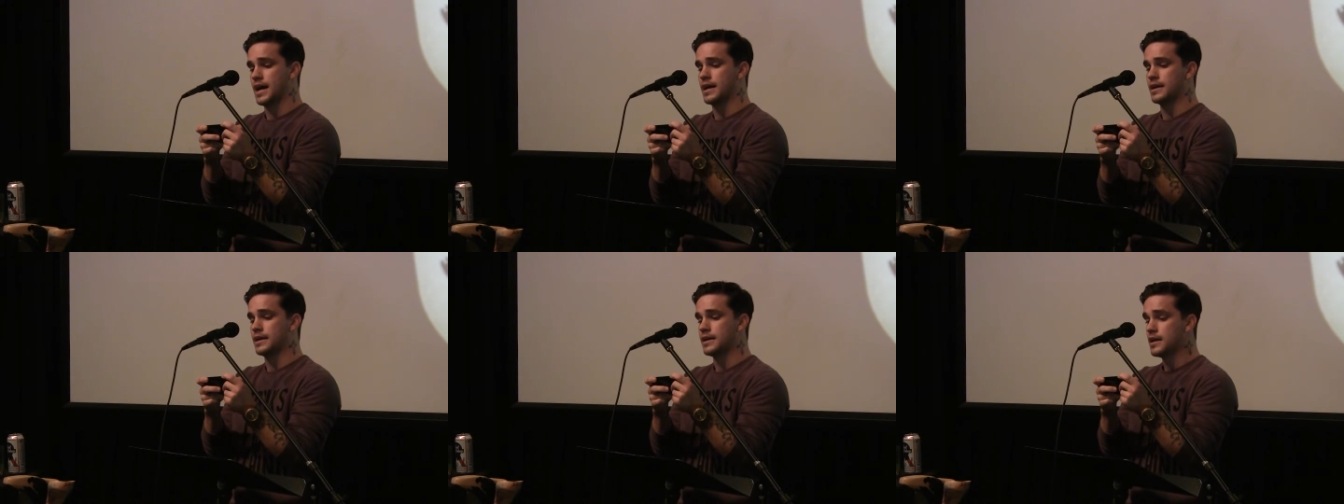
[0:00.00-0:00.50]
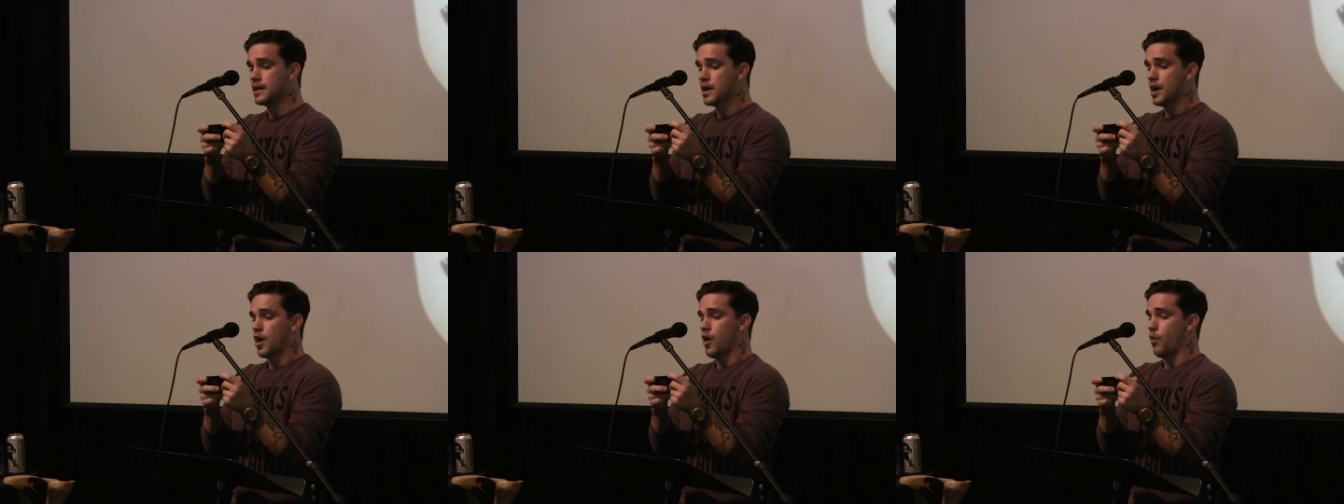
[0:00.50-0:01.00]
daddy.
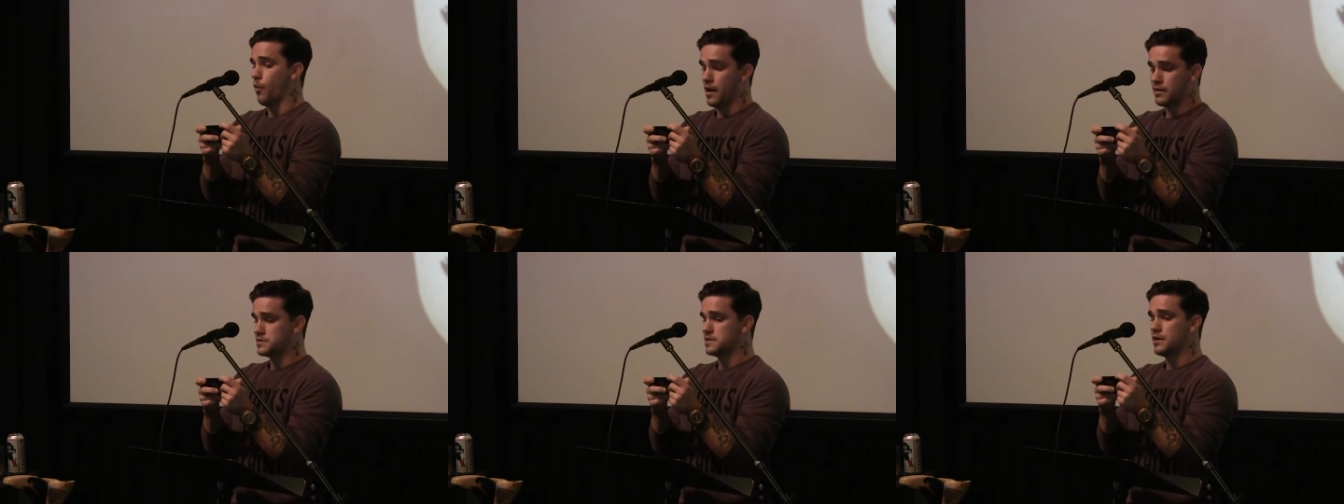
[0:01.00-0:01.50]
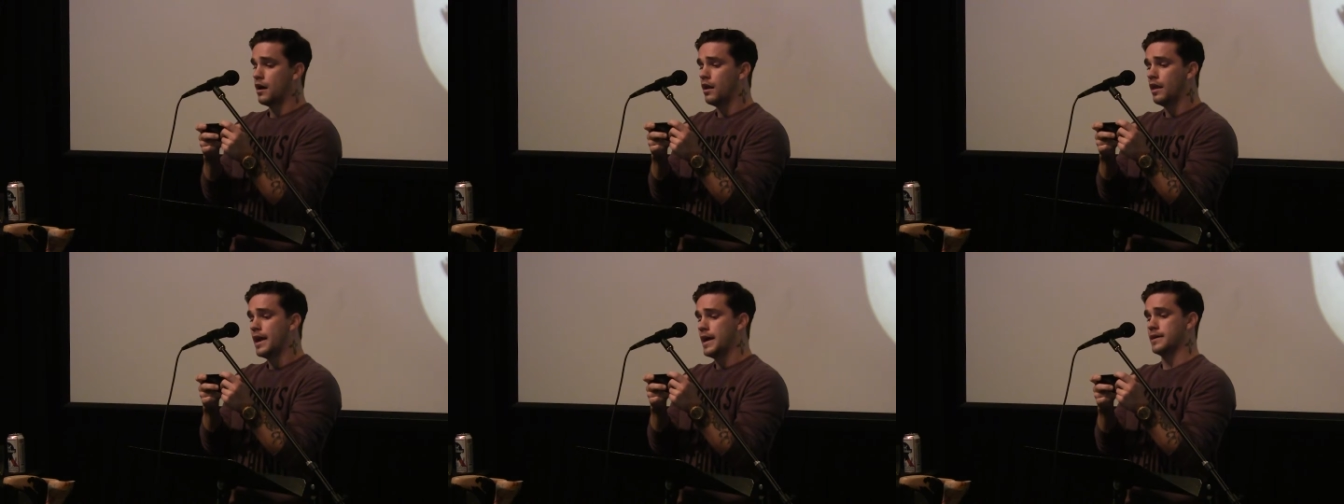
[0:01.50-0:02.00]
Where's it
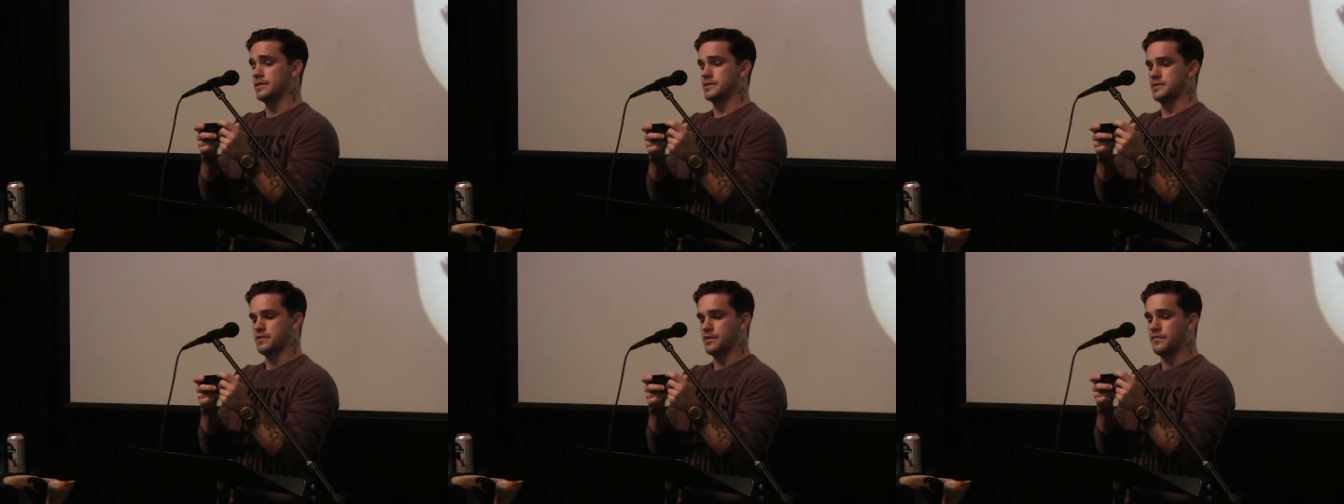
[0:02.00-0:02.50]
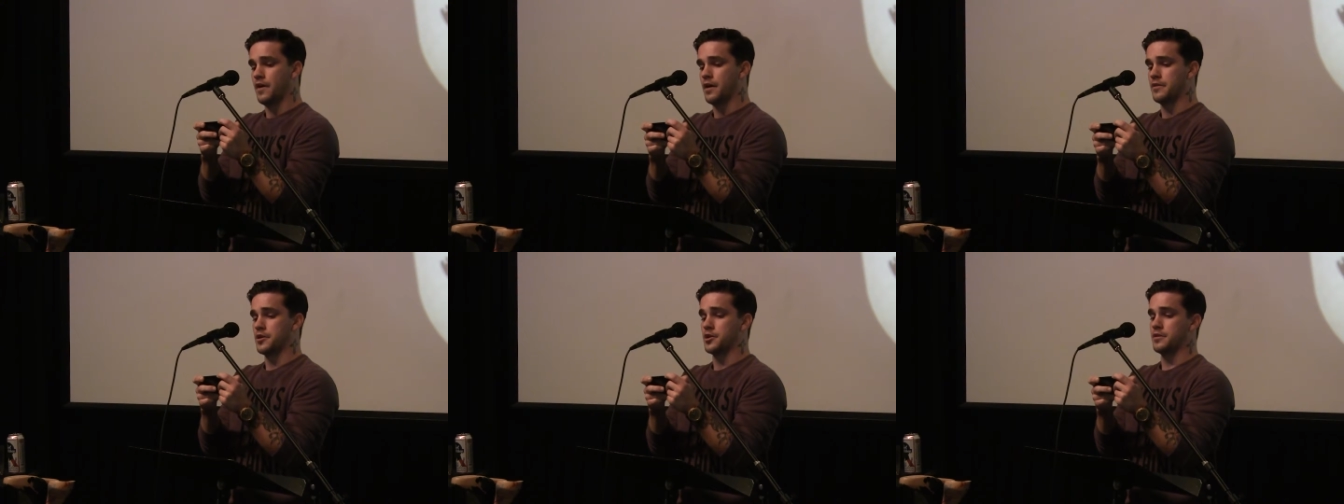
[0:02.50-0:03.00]
all end? The
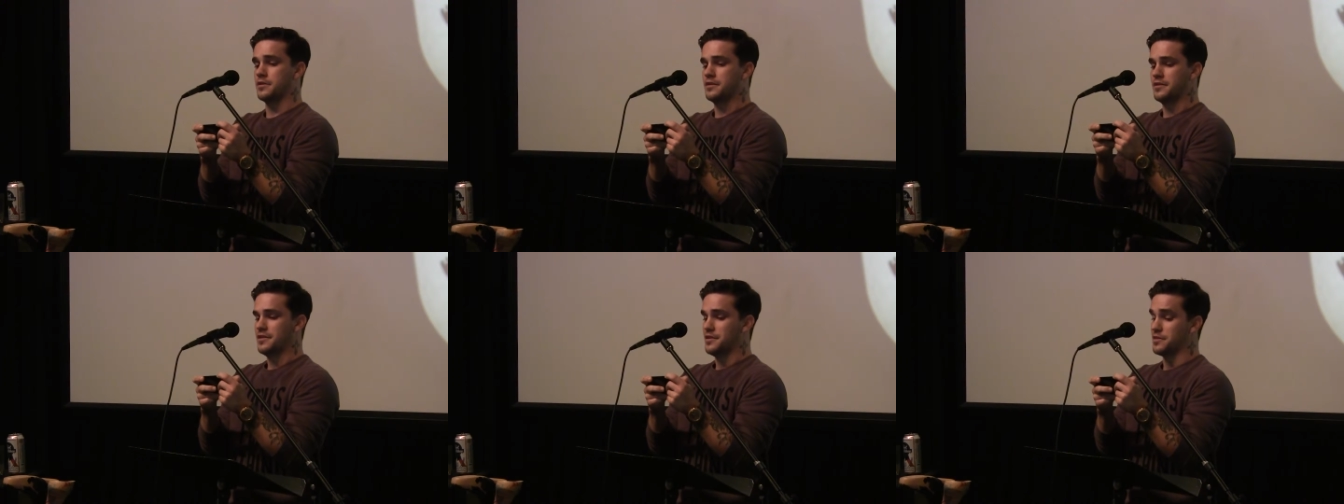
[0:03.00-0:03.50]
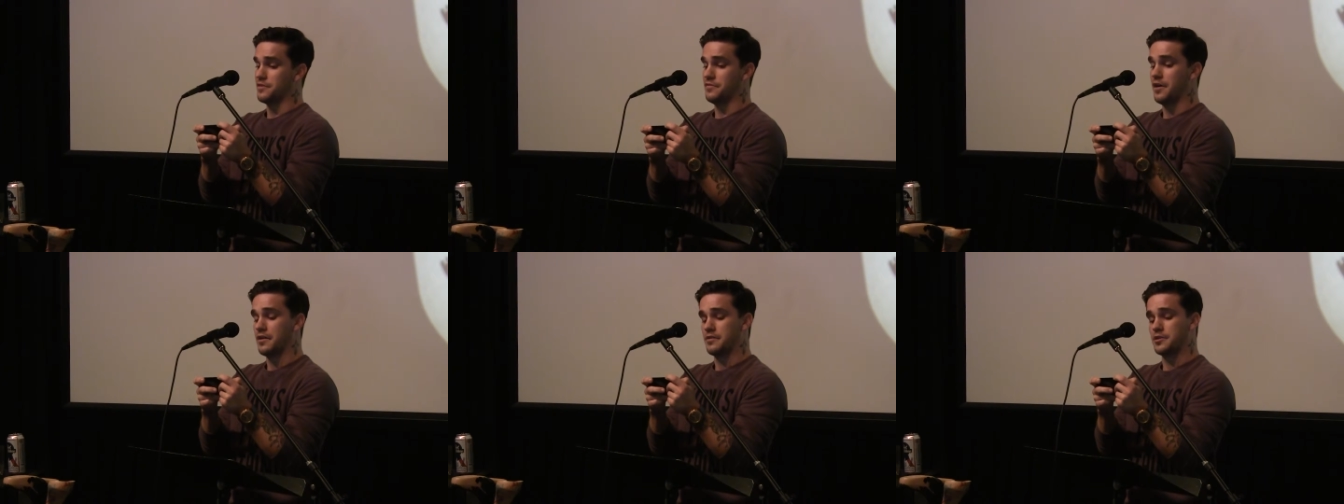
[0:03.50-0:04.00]
father, the
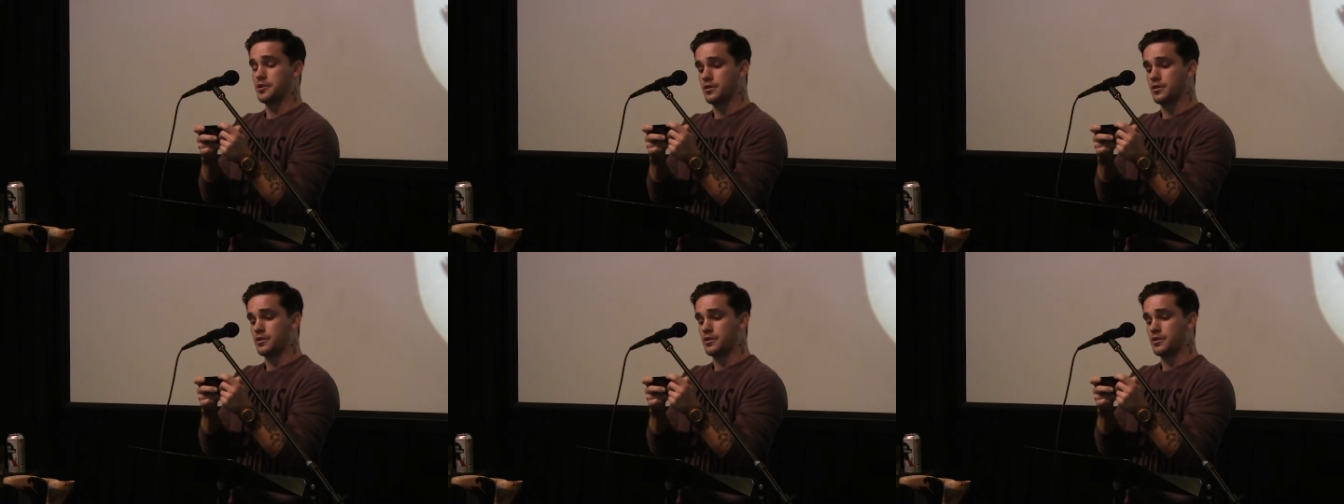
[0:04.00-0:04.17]
father